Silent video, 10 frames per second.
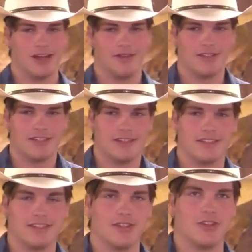have a
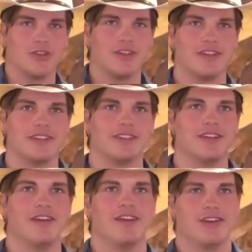tendency to look at these
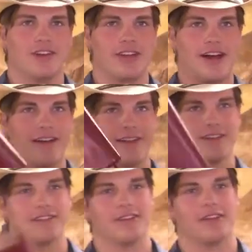
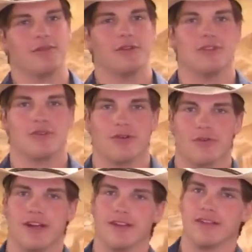Goliaths that come into our
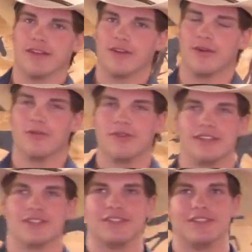way and think, oh,
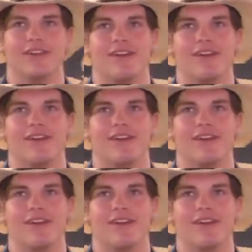that's just